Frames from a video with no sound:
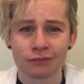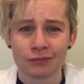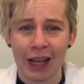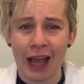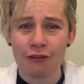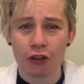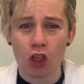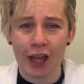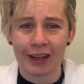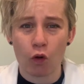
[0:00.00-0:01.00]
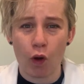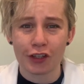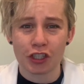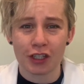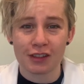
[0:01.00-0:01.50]
I have a lot of
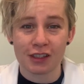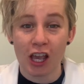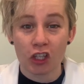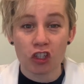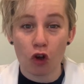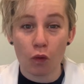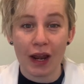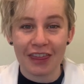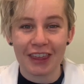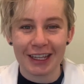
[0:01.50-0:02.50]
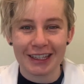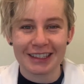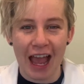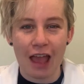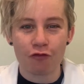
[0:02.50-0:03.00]
questions. You know what I think it's
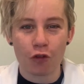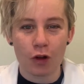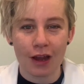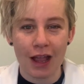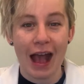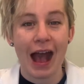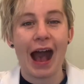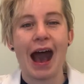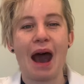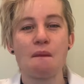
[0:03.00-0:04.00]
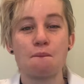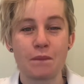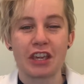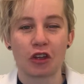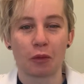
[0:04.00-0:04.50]
time for? A
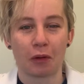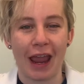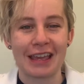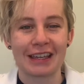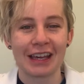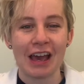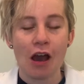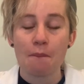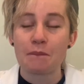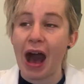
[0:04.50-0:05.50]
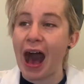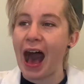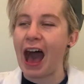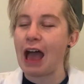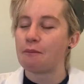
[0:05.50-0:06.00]
beaker break.
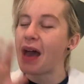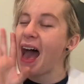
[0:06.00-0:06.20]
Pipette!